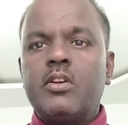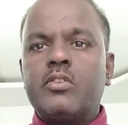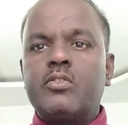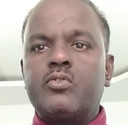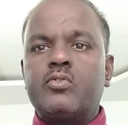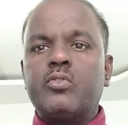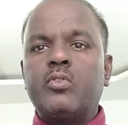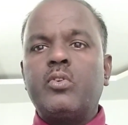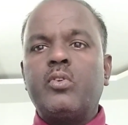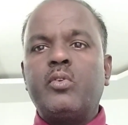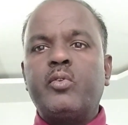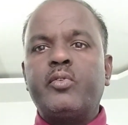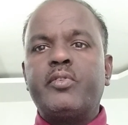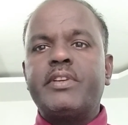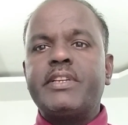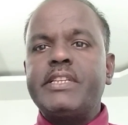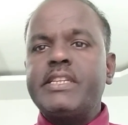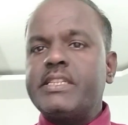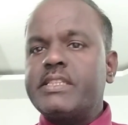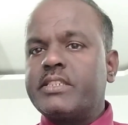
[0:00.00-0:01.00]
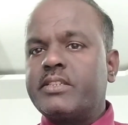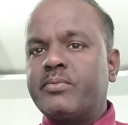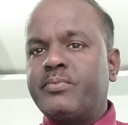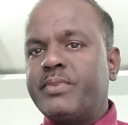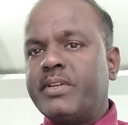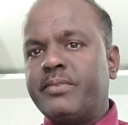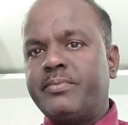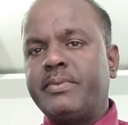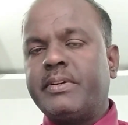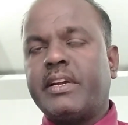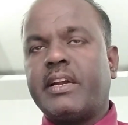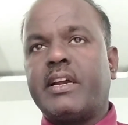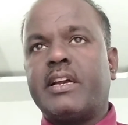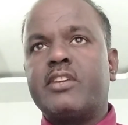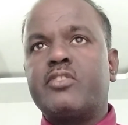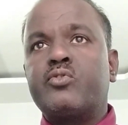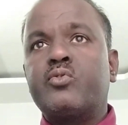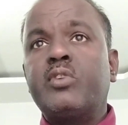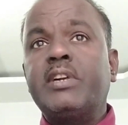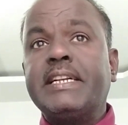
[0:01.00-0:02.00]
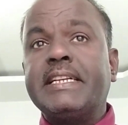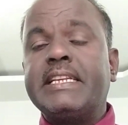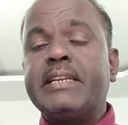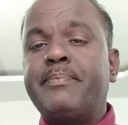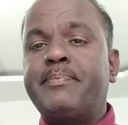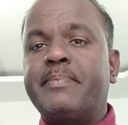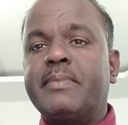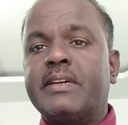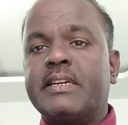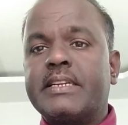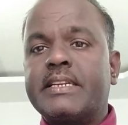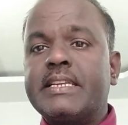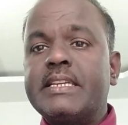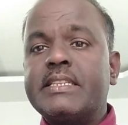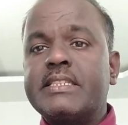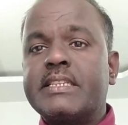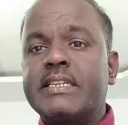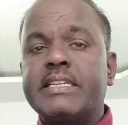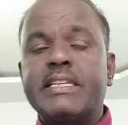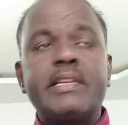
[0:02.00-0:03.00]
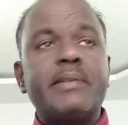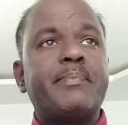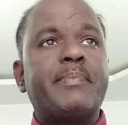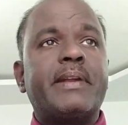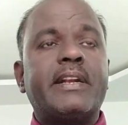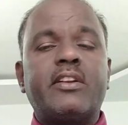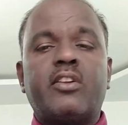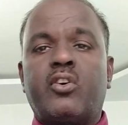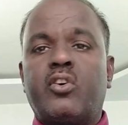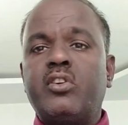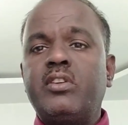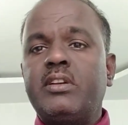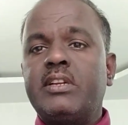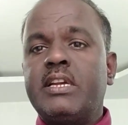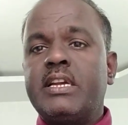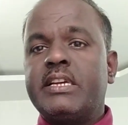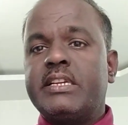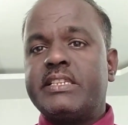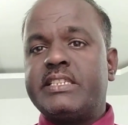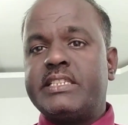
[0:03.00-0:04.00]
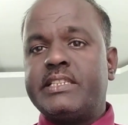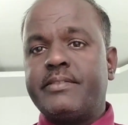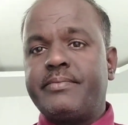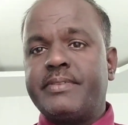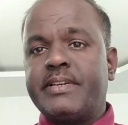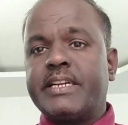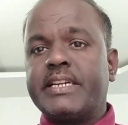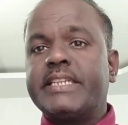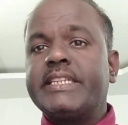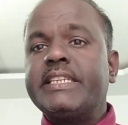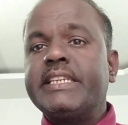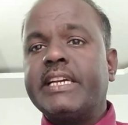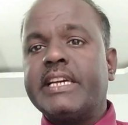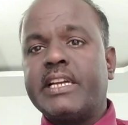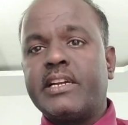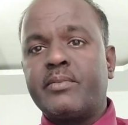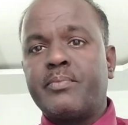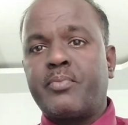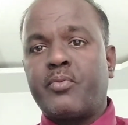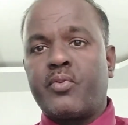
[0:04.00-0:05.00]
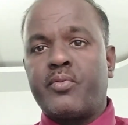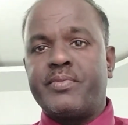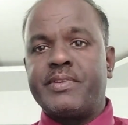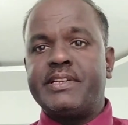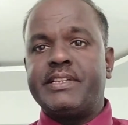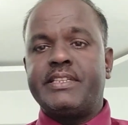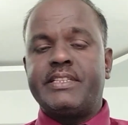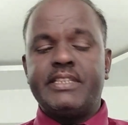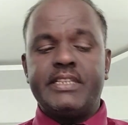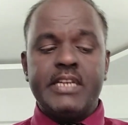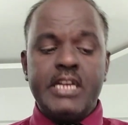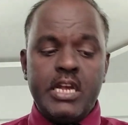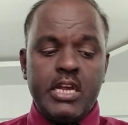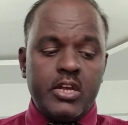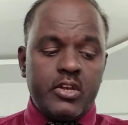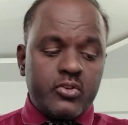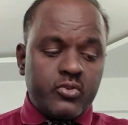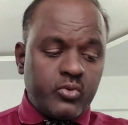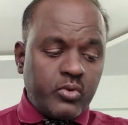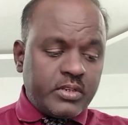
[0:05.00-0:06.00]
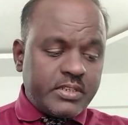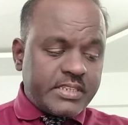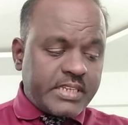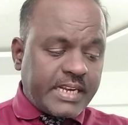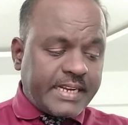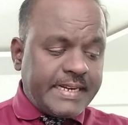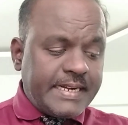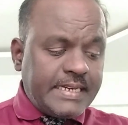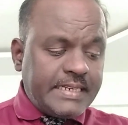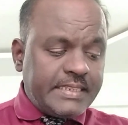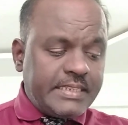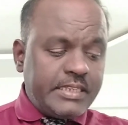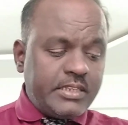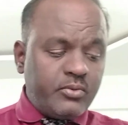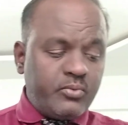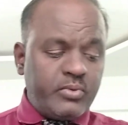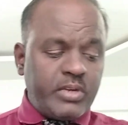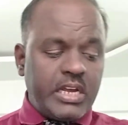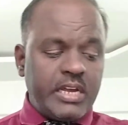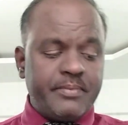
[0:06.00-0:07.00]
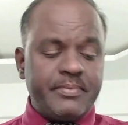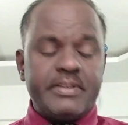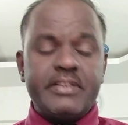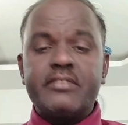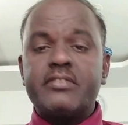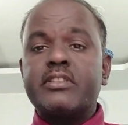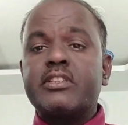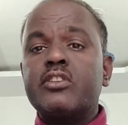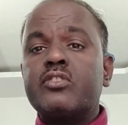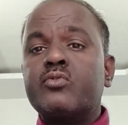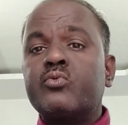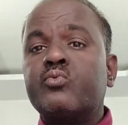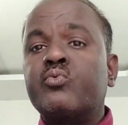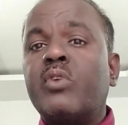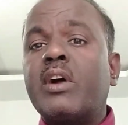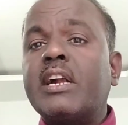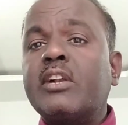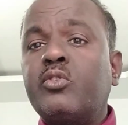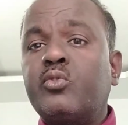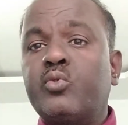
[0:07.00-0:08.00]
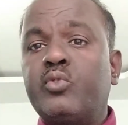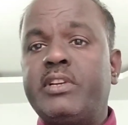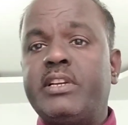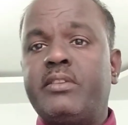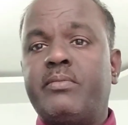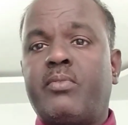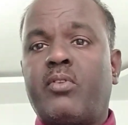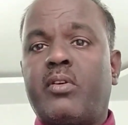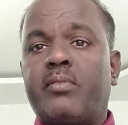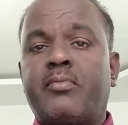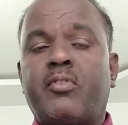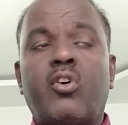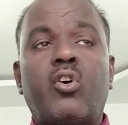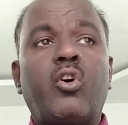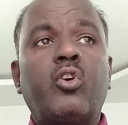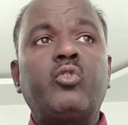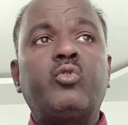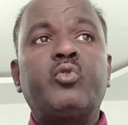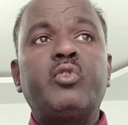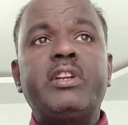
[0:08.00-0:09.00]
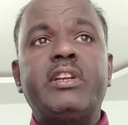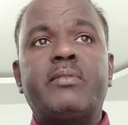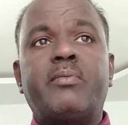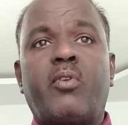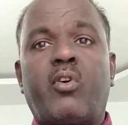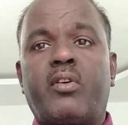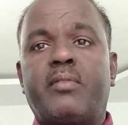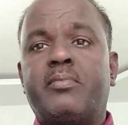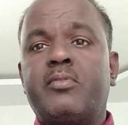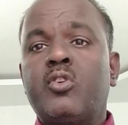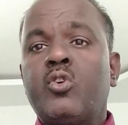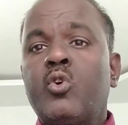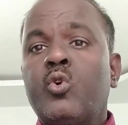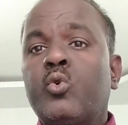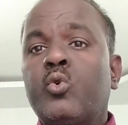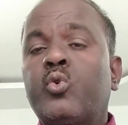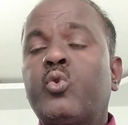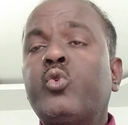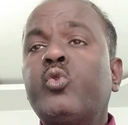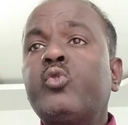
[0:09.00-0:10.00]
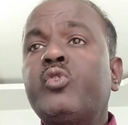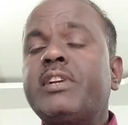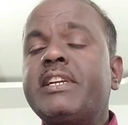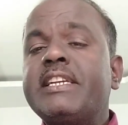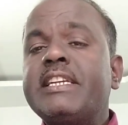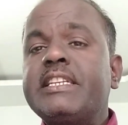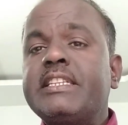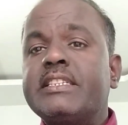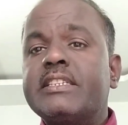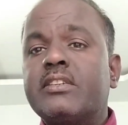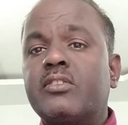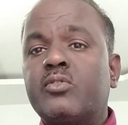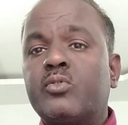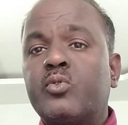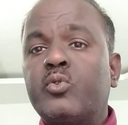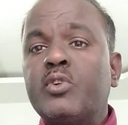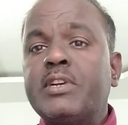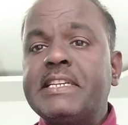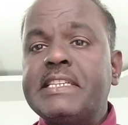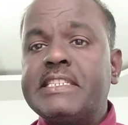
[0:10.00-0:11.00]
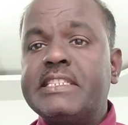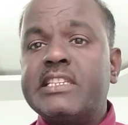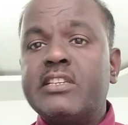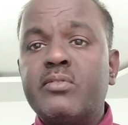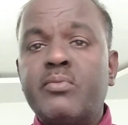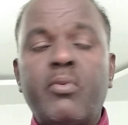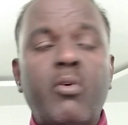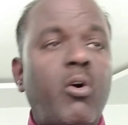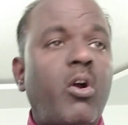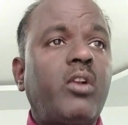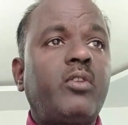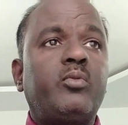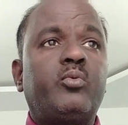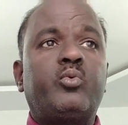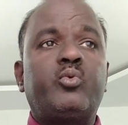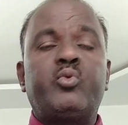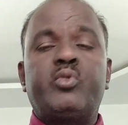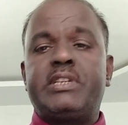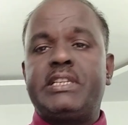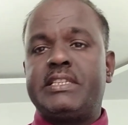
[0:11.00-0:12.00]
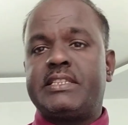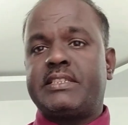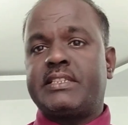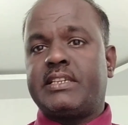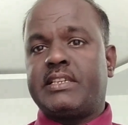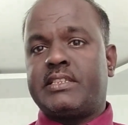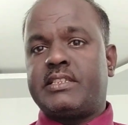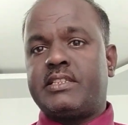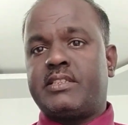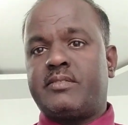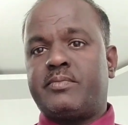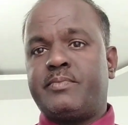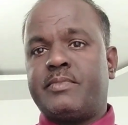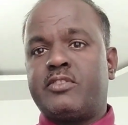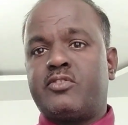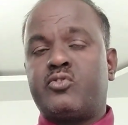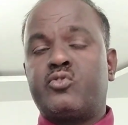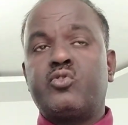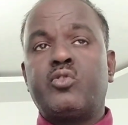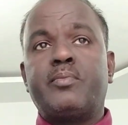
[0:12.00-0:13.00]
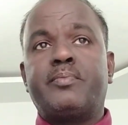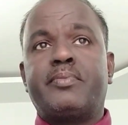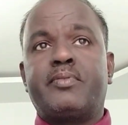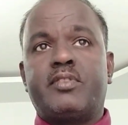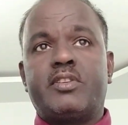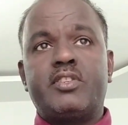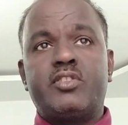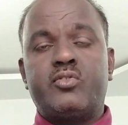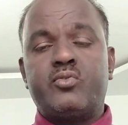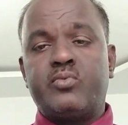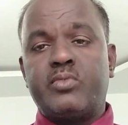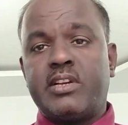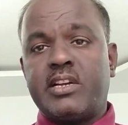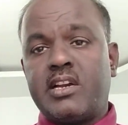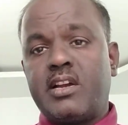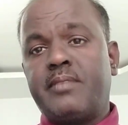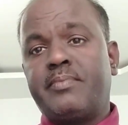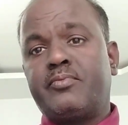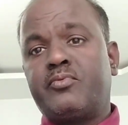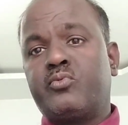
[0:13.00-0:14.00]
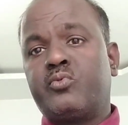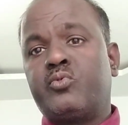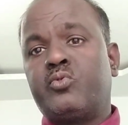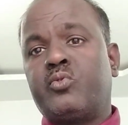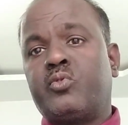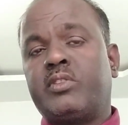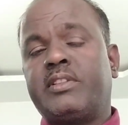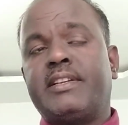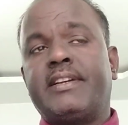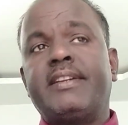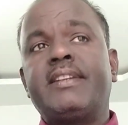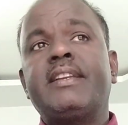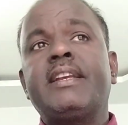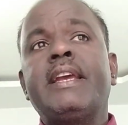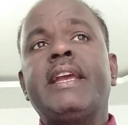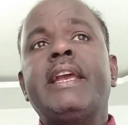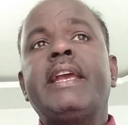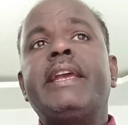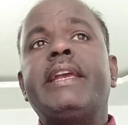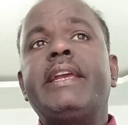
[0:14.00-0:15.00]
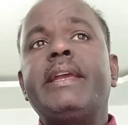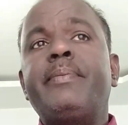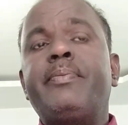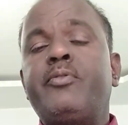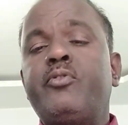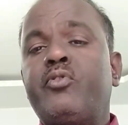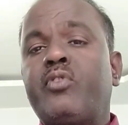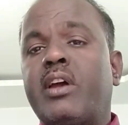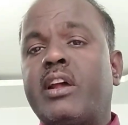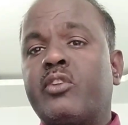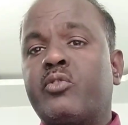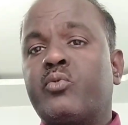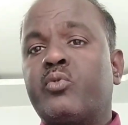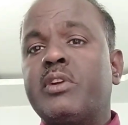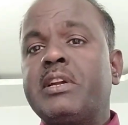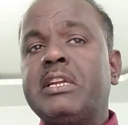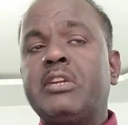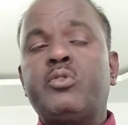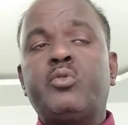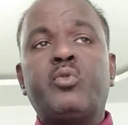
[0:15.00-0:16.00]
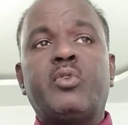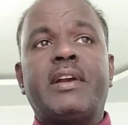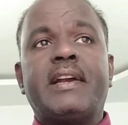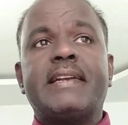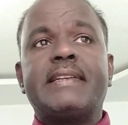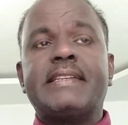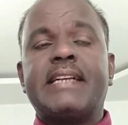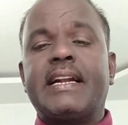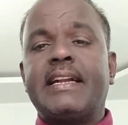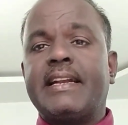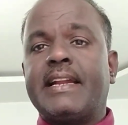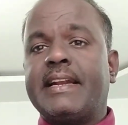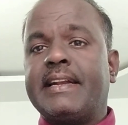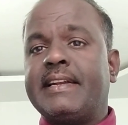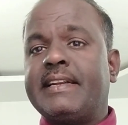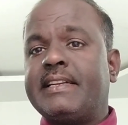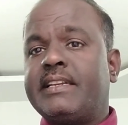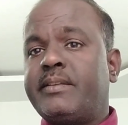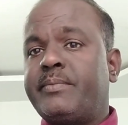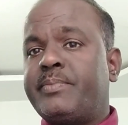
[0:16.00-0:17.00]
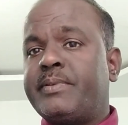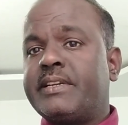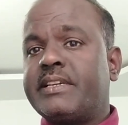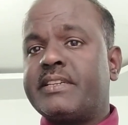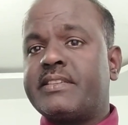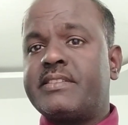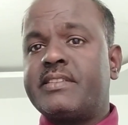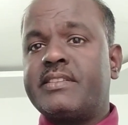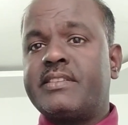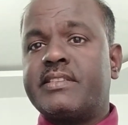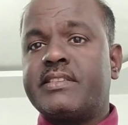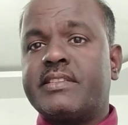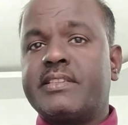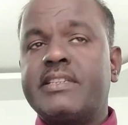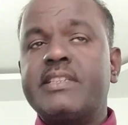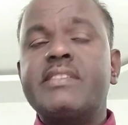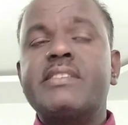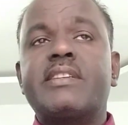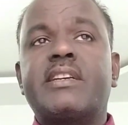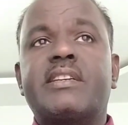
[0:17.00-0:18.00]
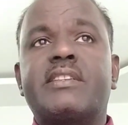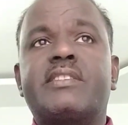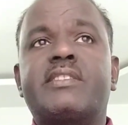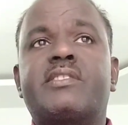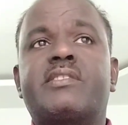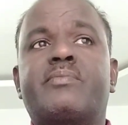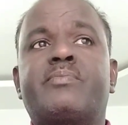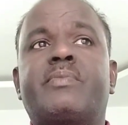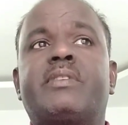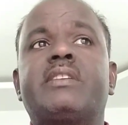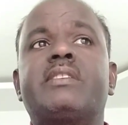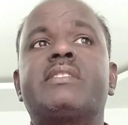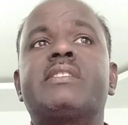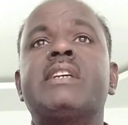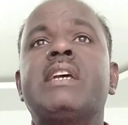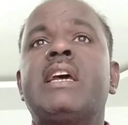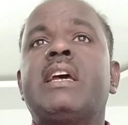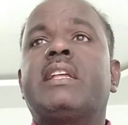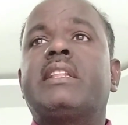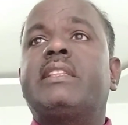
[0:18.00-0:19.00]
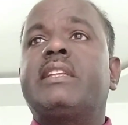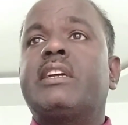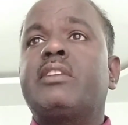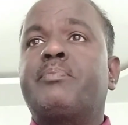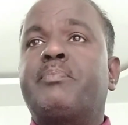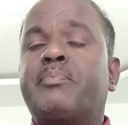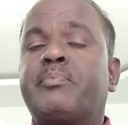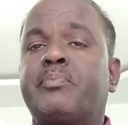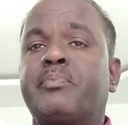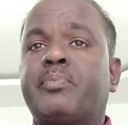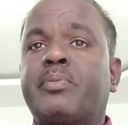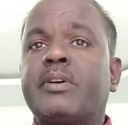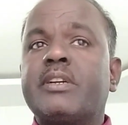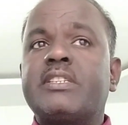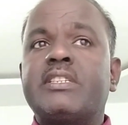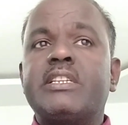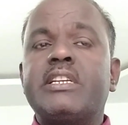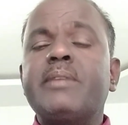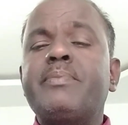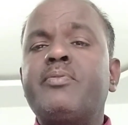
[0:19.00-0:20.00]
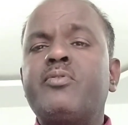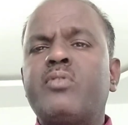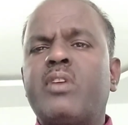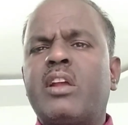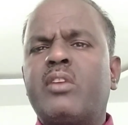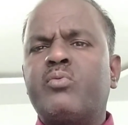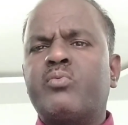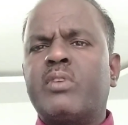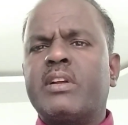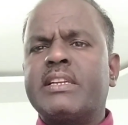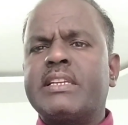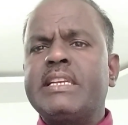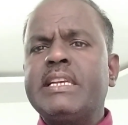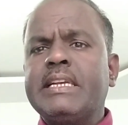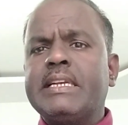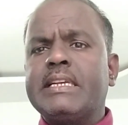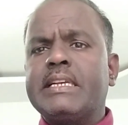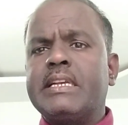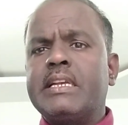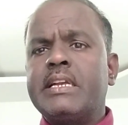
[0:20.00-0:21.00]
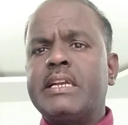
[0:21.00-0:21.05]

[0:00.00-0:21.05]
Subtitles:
So risk will be high. So risk depend on severity and probability. So second thing we have discussed, what to involve, how to involve, who is involved to risk assessment. So first we have to know that if you are going to hazard identifications risk assessments, then first if you are working,